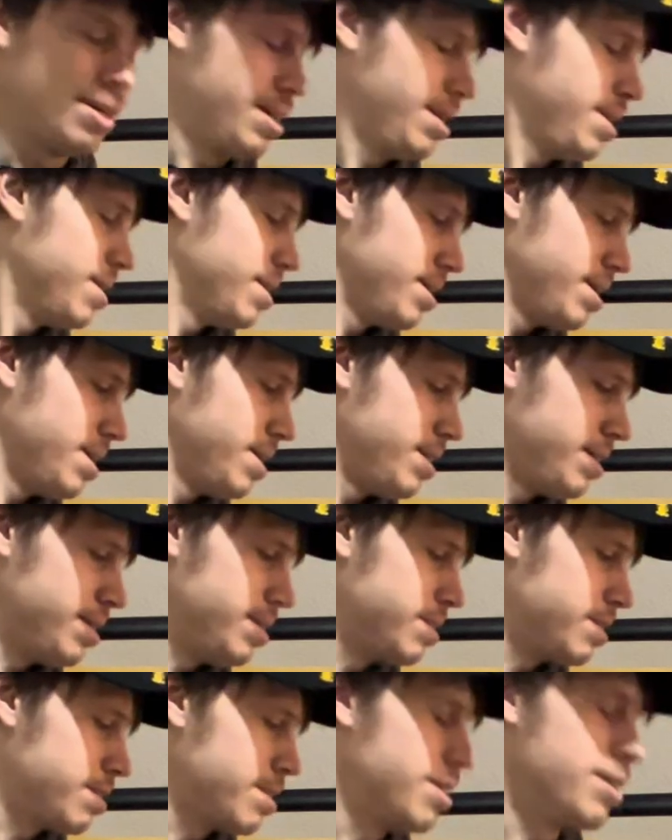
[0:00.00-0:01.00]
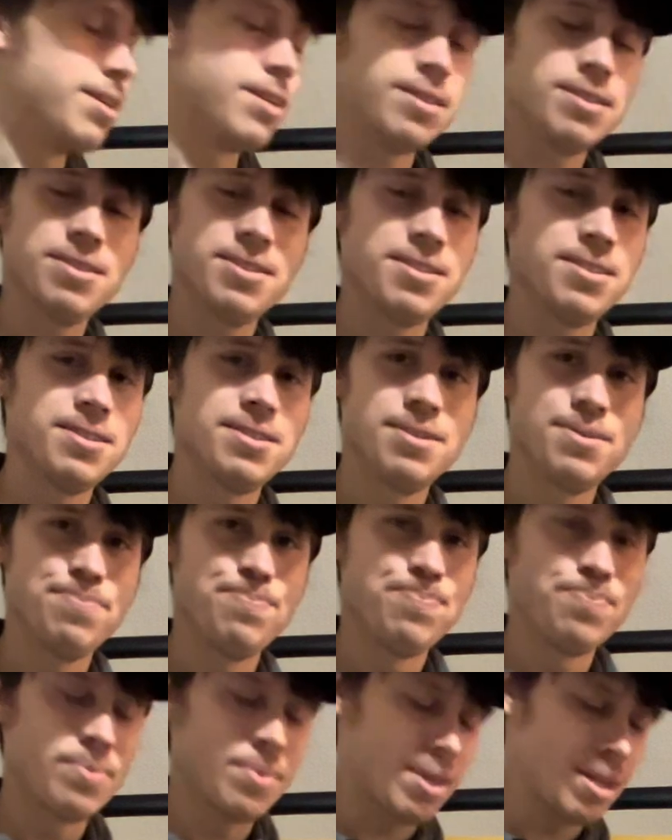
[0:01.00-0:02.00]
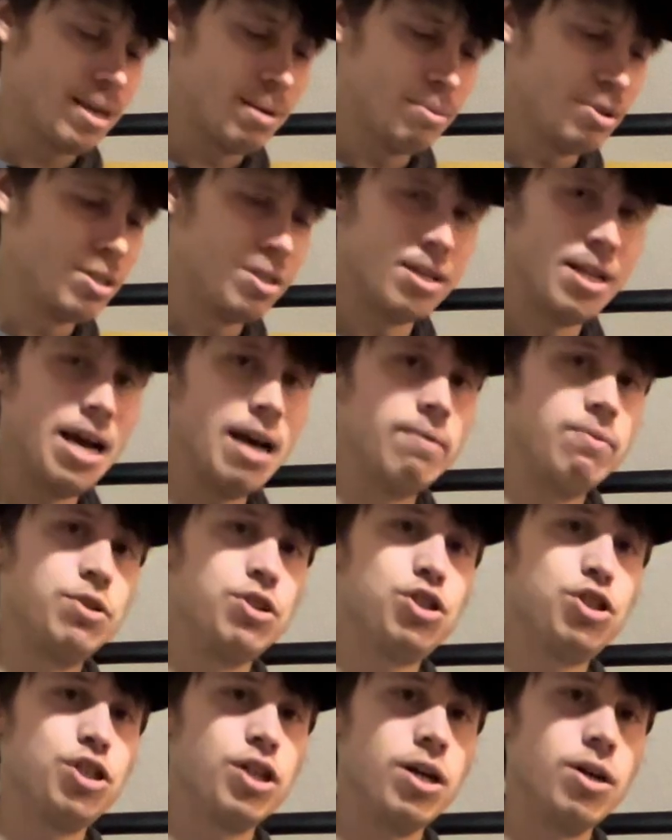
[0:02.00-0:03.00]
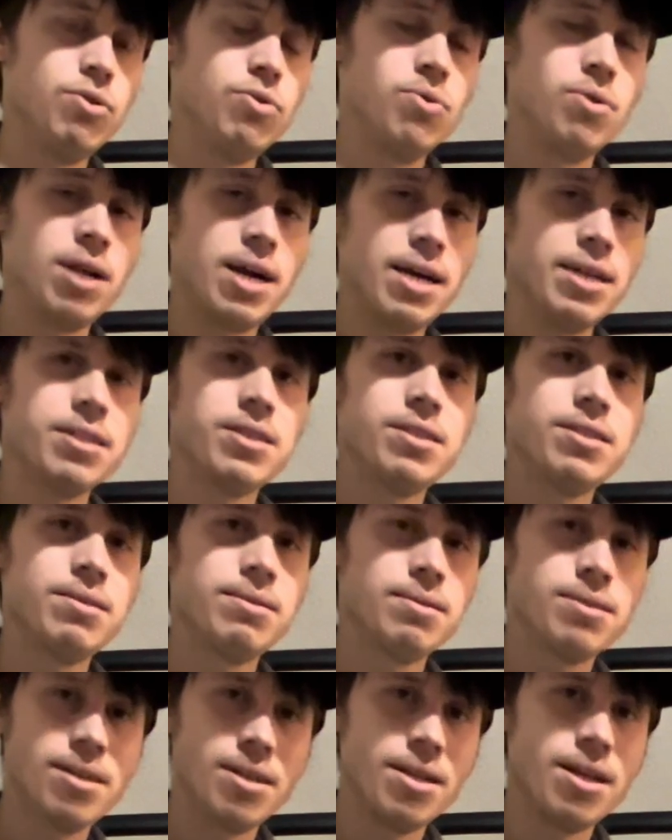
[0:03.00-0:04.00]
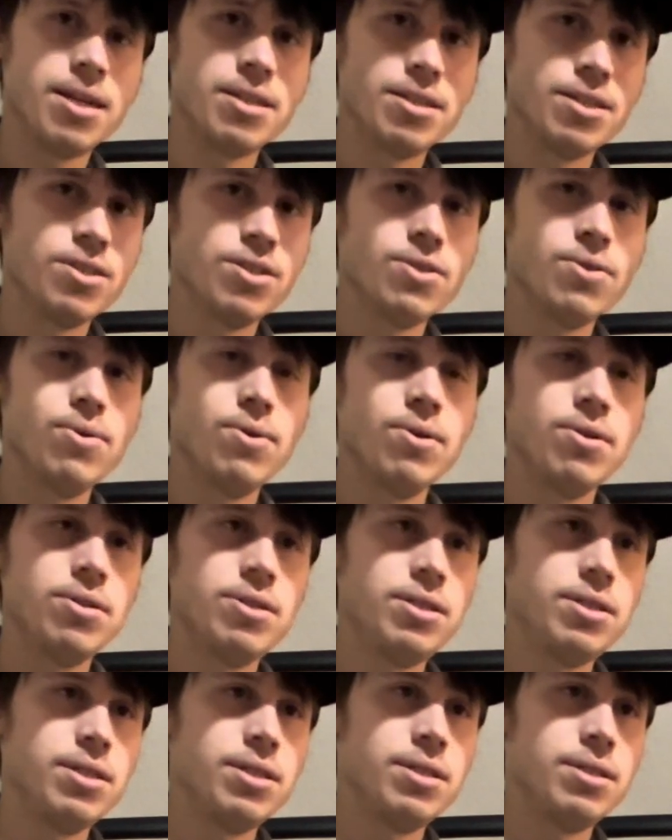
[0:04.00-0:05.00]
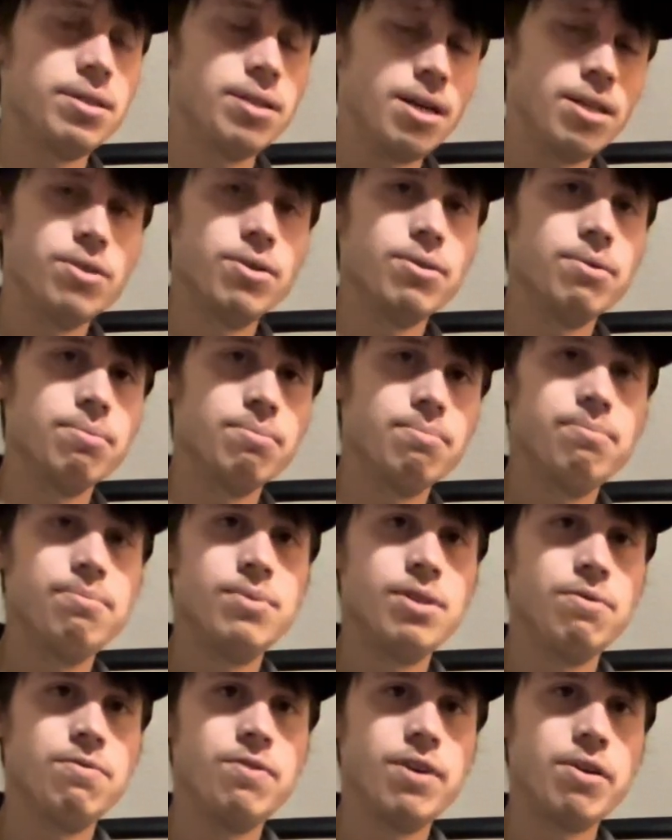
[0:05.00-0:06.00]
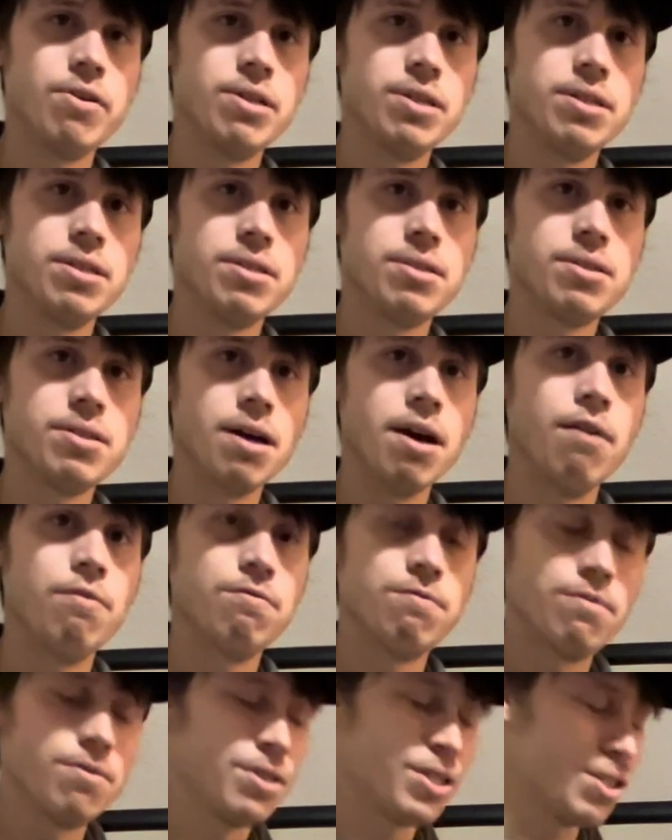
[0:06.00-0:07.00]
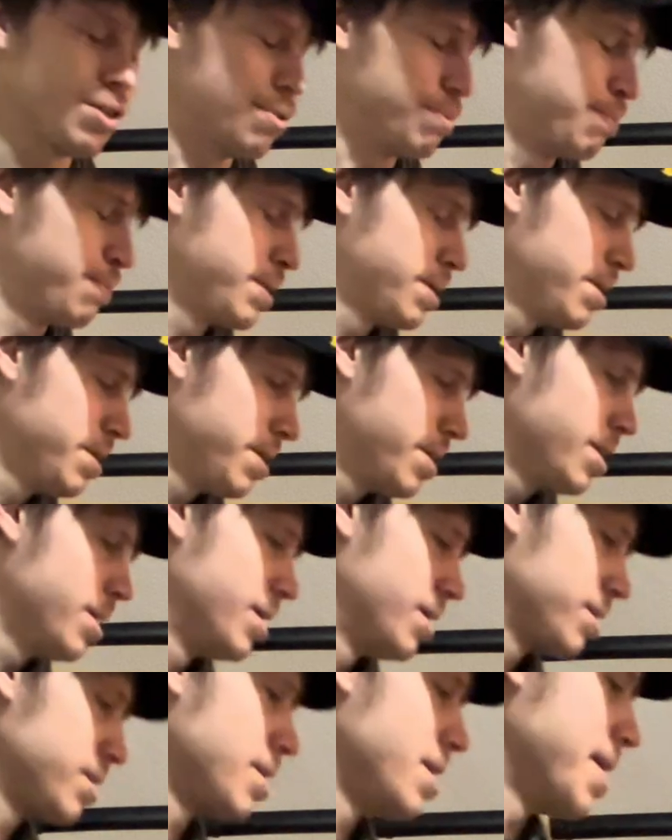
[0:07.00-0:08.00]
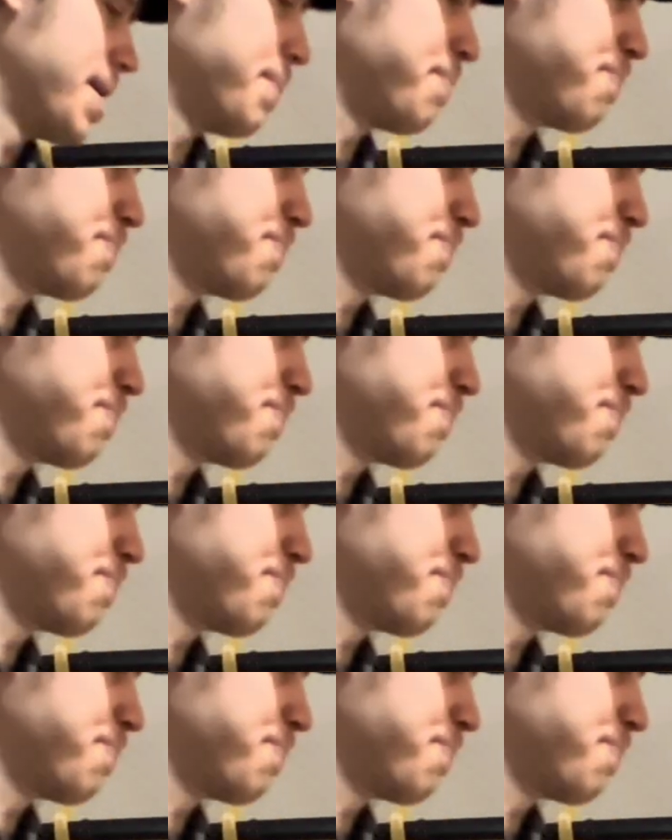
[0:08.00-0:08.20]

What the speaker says: in these things. I'm just an average Joe who likes collecting swords and other nefarious stuff. So, yeah.